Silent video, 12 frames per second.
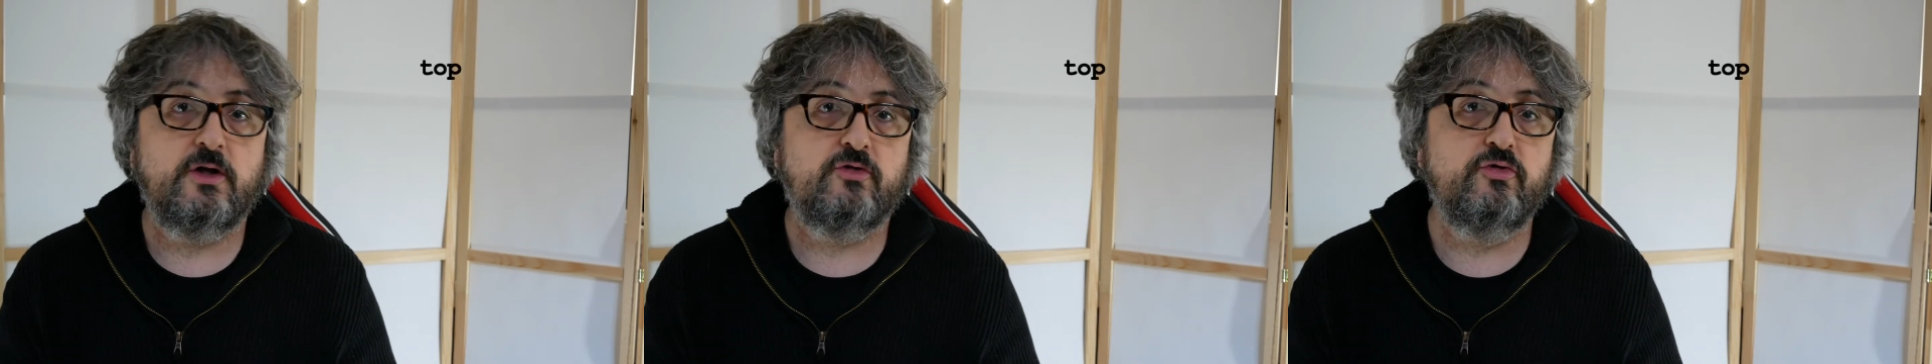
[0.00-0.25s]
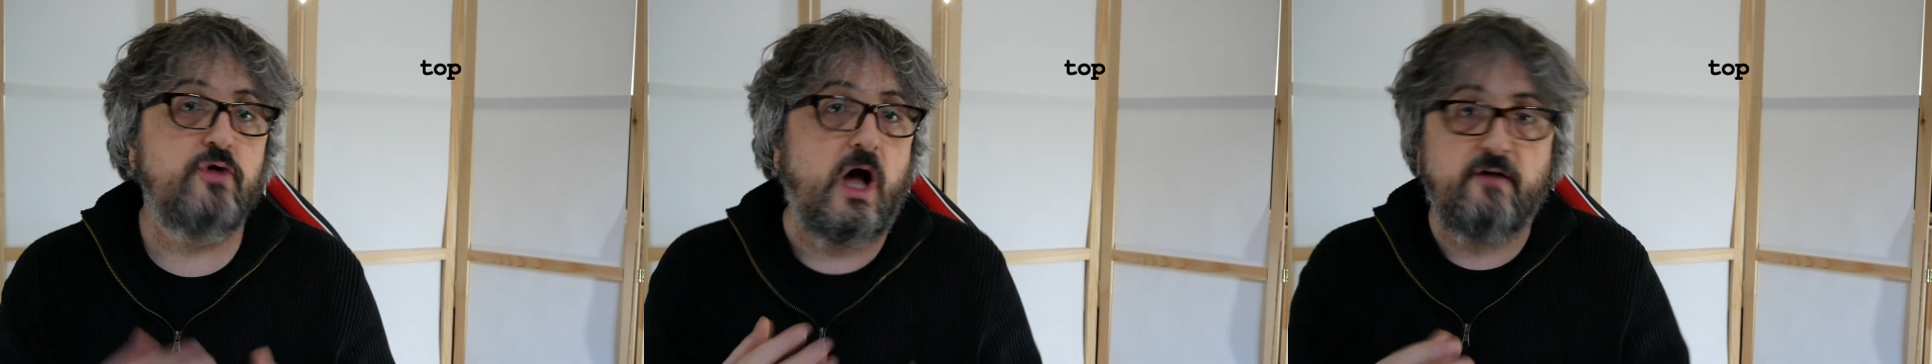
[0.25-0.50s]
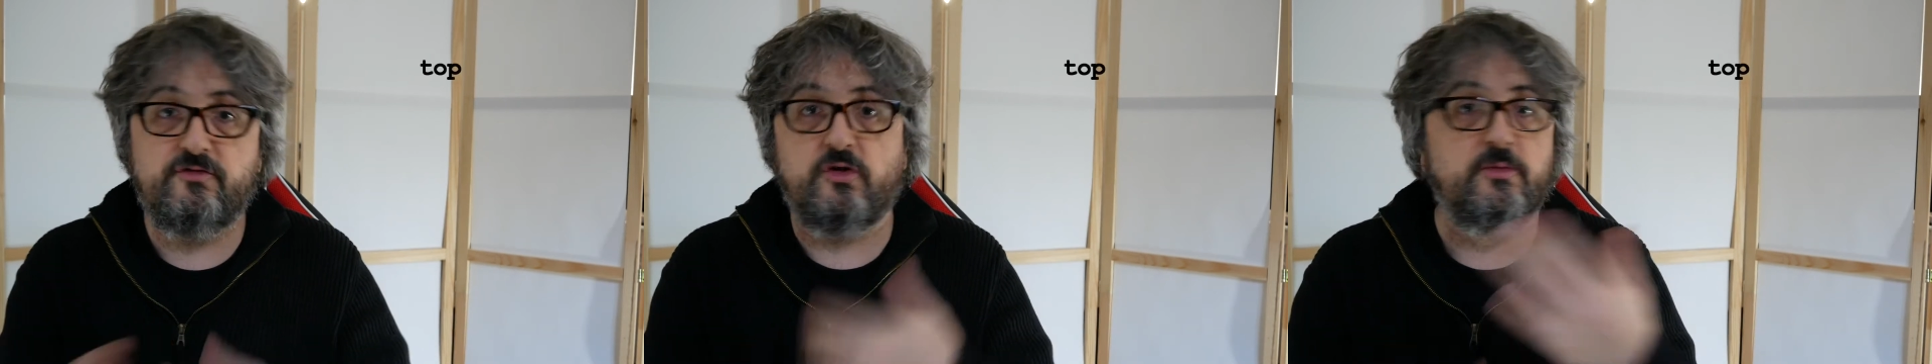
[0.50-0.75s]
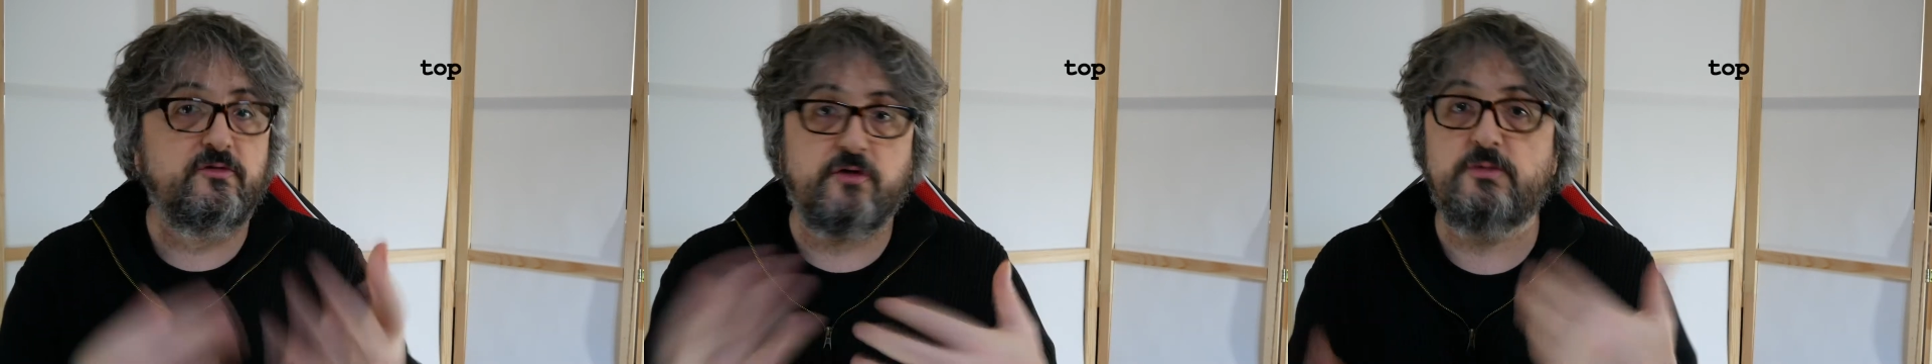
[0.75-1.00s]
to have
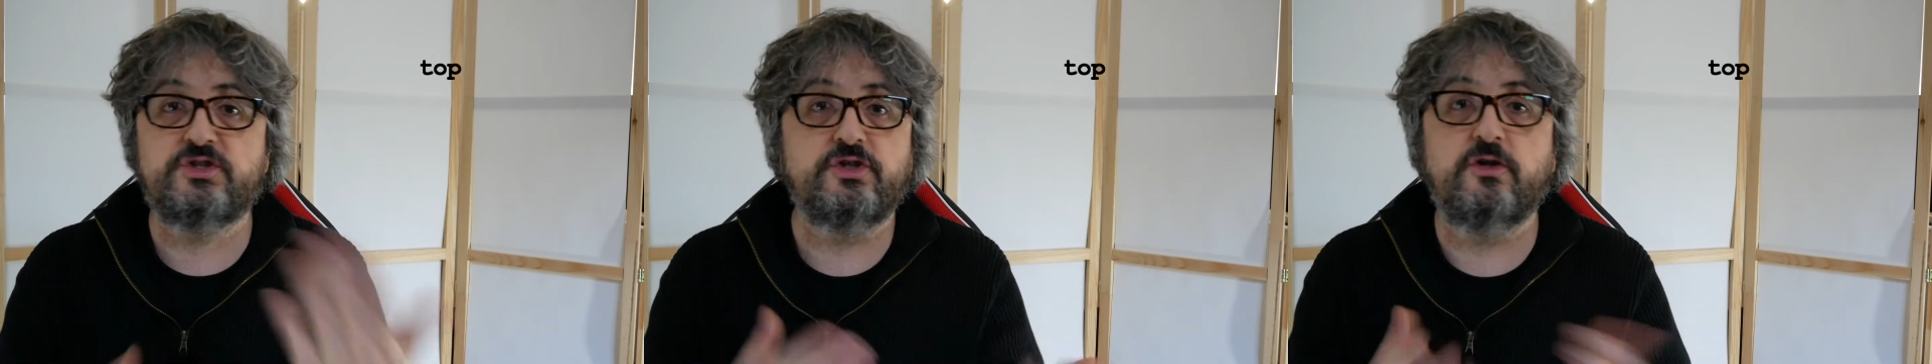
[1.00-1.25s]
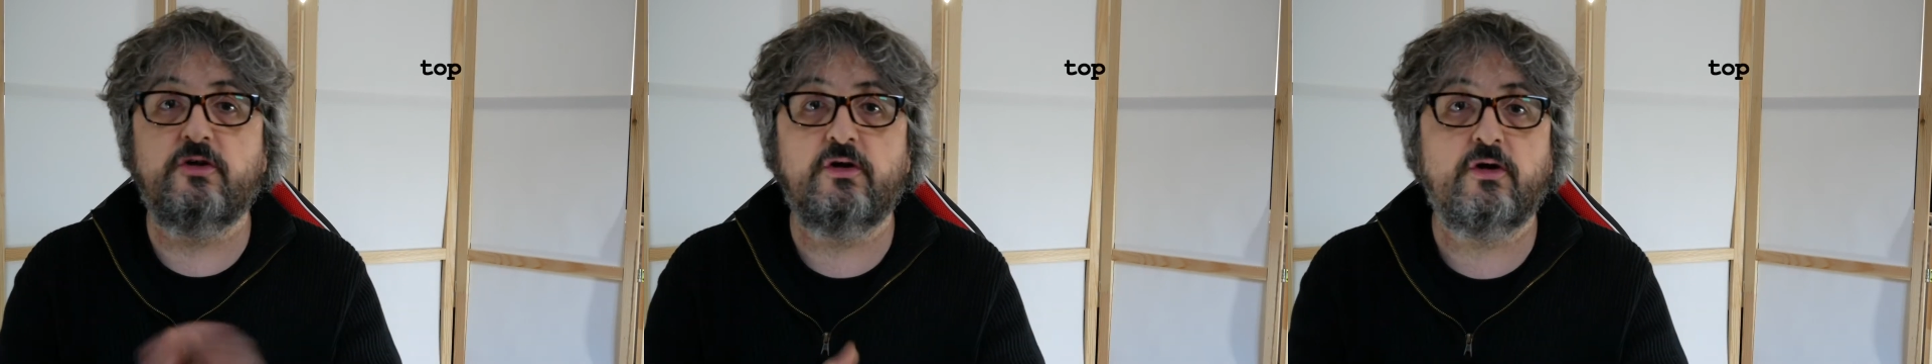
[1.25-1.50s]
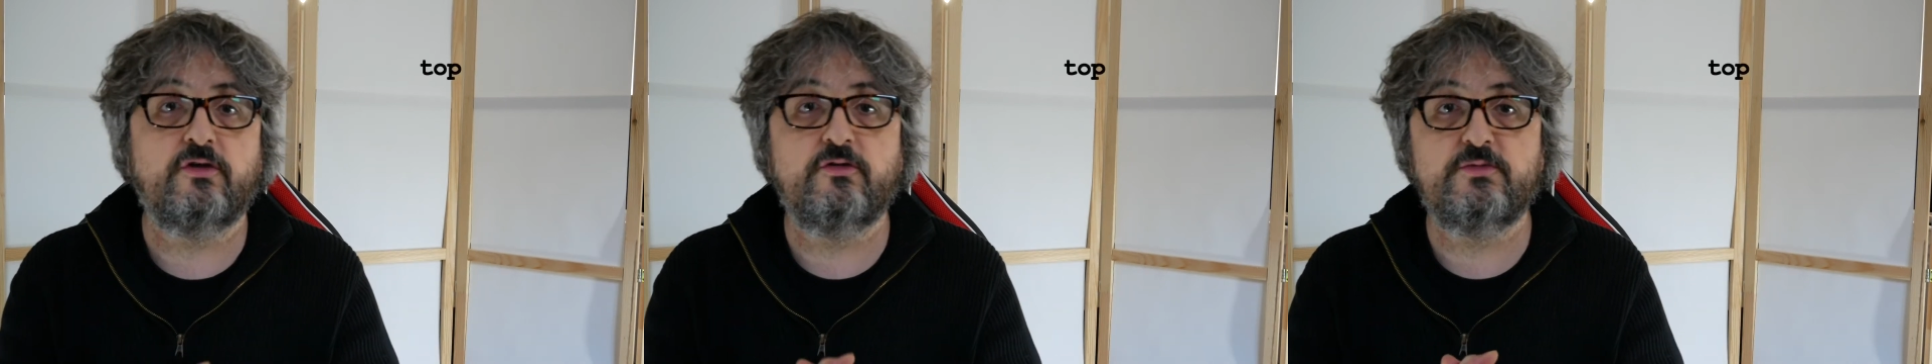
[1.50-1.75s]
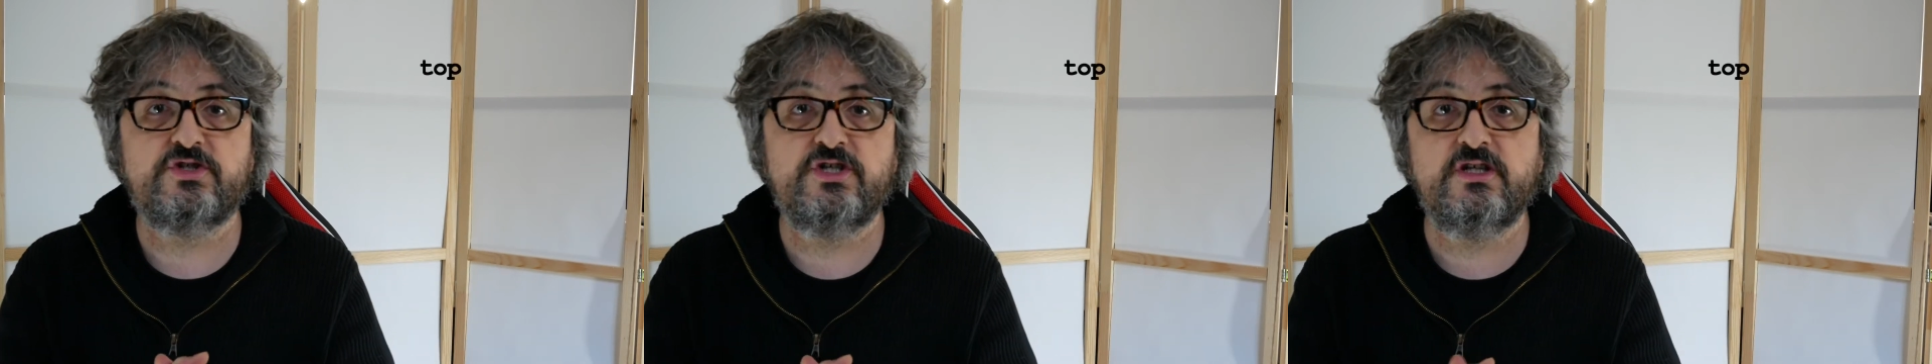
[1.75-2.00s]
some information uh, on the
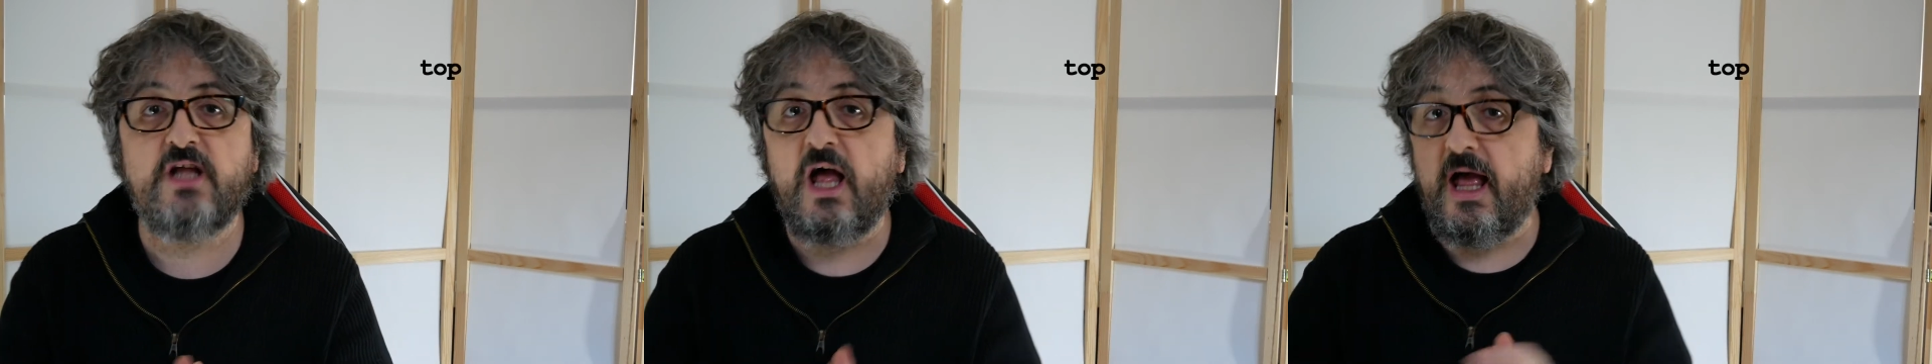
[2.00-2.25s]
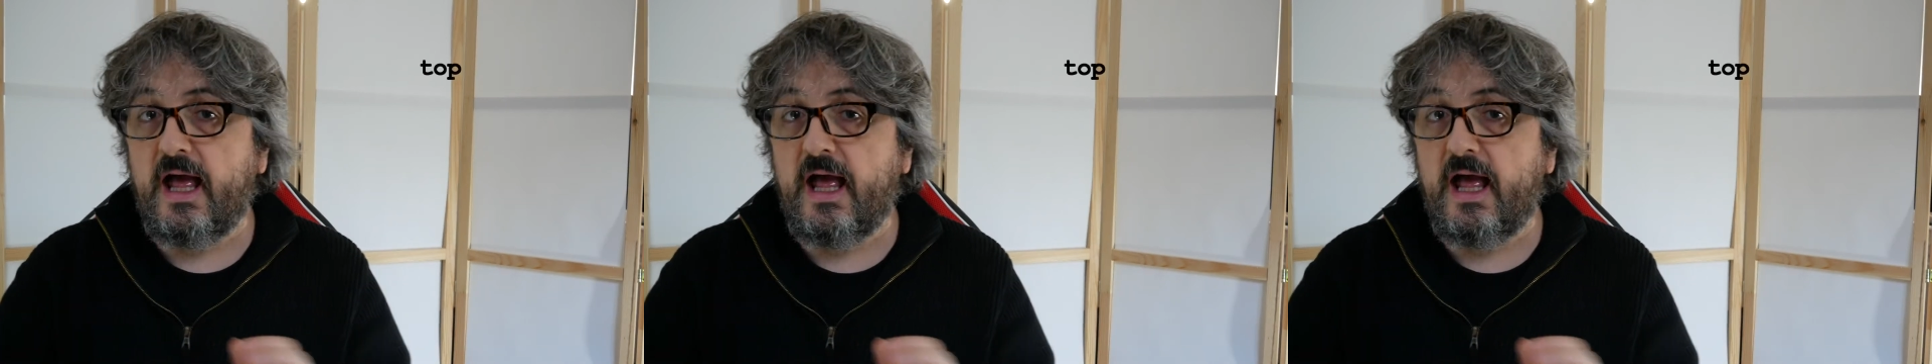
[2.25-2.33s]
machine.